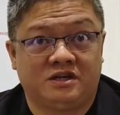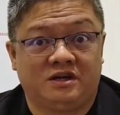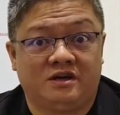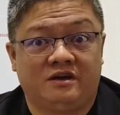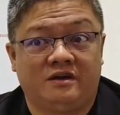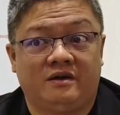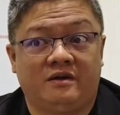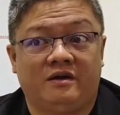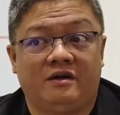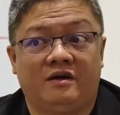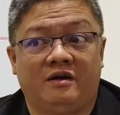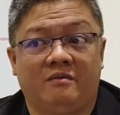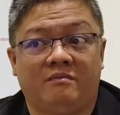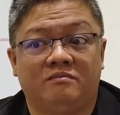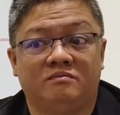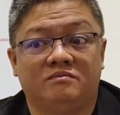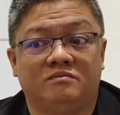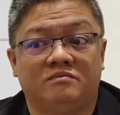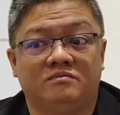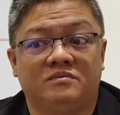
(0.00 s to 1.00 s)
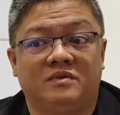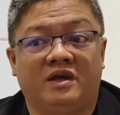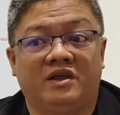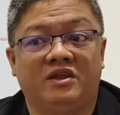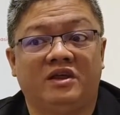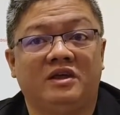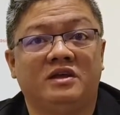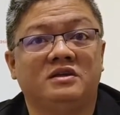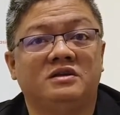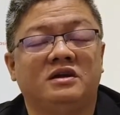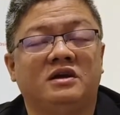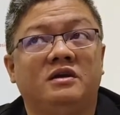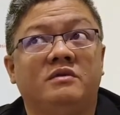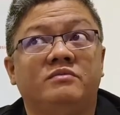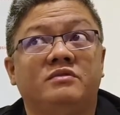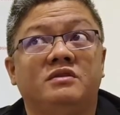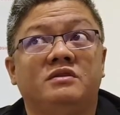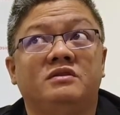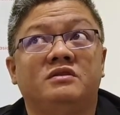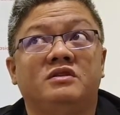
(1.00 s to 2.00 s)
I think
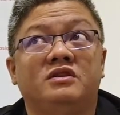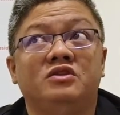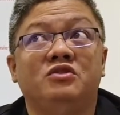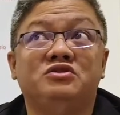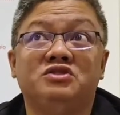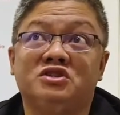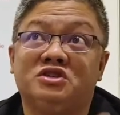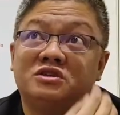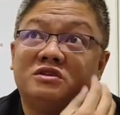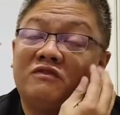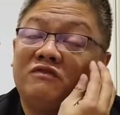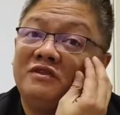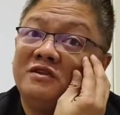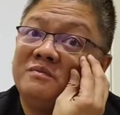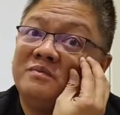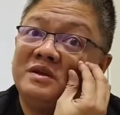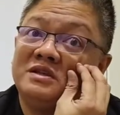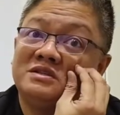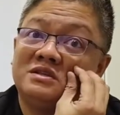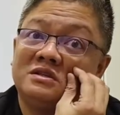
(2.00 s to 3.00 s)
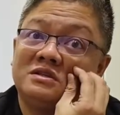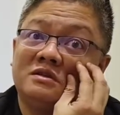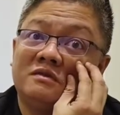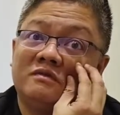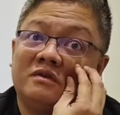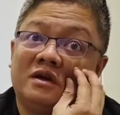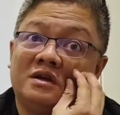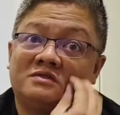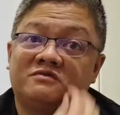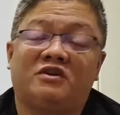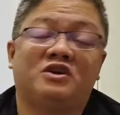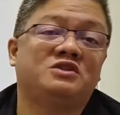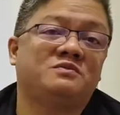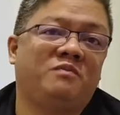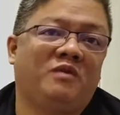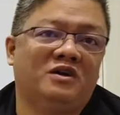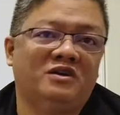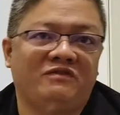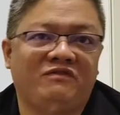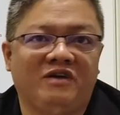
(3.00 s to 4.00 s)
usage in the Philippines, and as far as
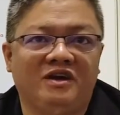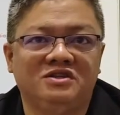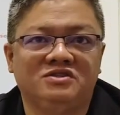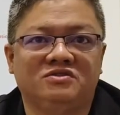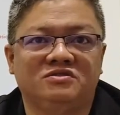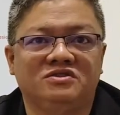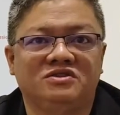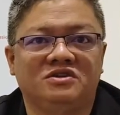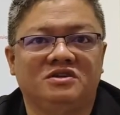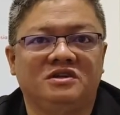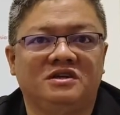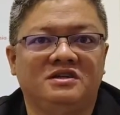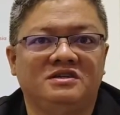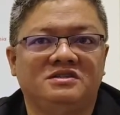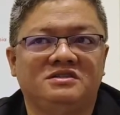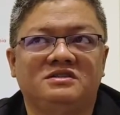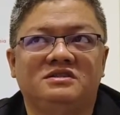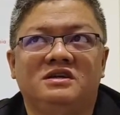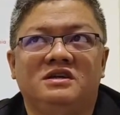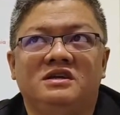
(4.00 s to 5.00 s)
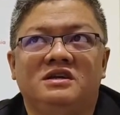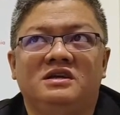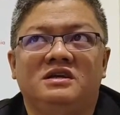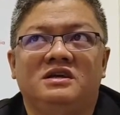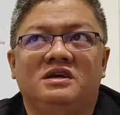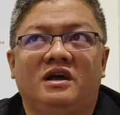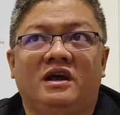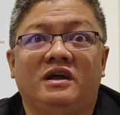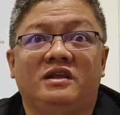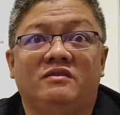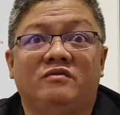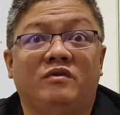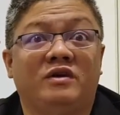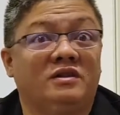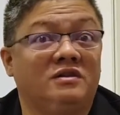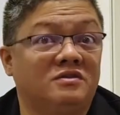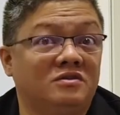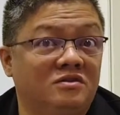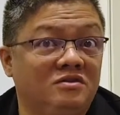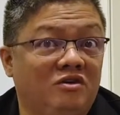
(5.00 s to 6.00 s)
Spotify is concerned,
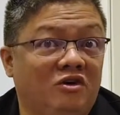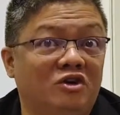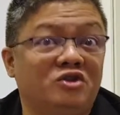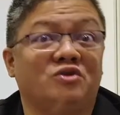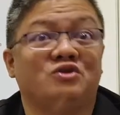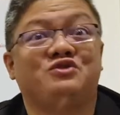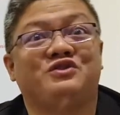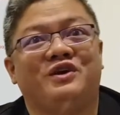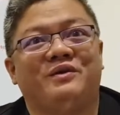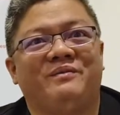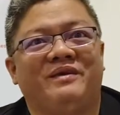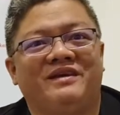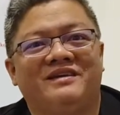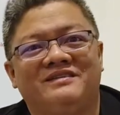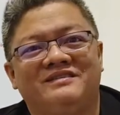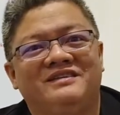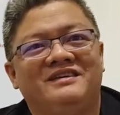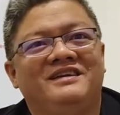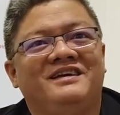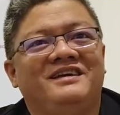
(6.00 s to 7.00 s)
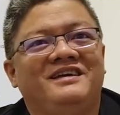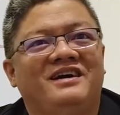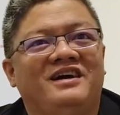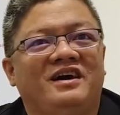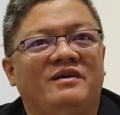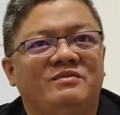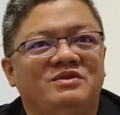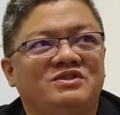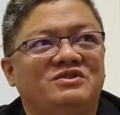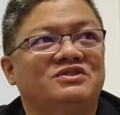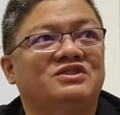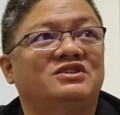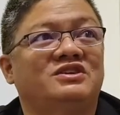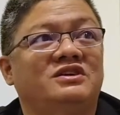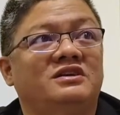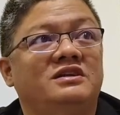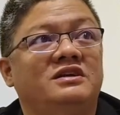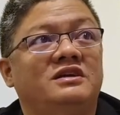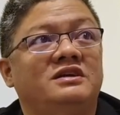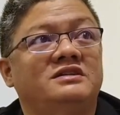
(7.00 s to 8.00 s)
audio streaming is
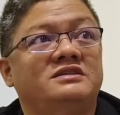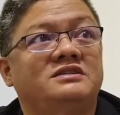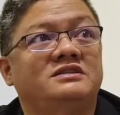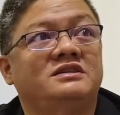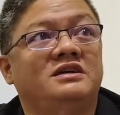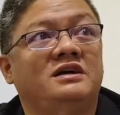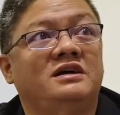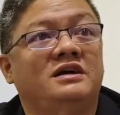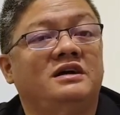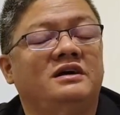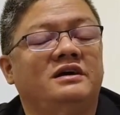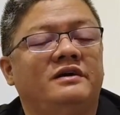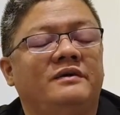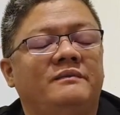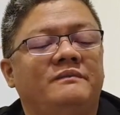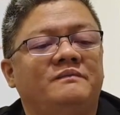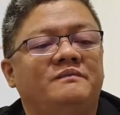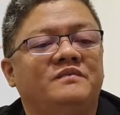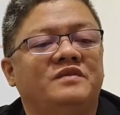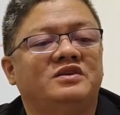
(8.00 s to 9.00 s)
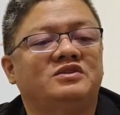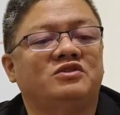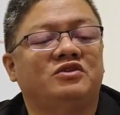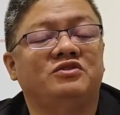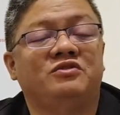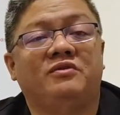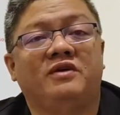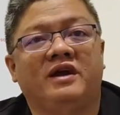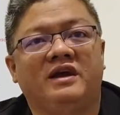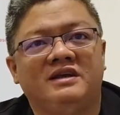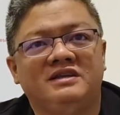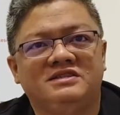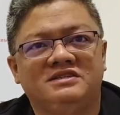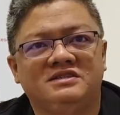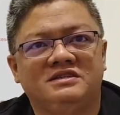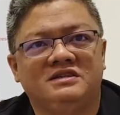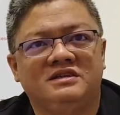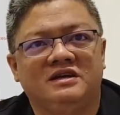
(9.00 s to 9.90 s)
concerned, is on the rise,